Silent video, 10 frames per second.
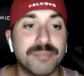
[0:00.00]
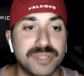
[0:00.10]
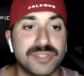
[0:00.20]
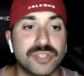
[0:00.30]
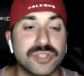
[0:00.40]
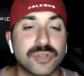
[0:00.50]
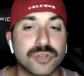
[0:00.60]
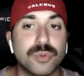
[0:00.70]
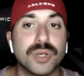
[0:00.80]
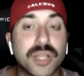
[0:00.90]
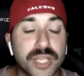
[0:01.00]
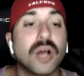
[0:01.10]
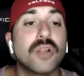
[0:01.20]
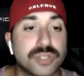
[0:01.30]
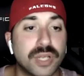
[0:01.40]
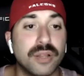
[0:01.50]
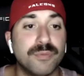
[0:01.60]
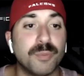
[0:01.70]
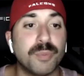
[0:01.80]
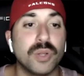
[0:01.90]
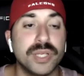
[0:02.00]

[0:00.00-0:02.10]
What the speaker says: positions are doing on the other side of the football.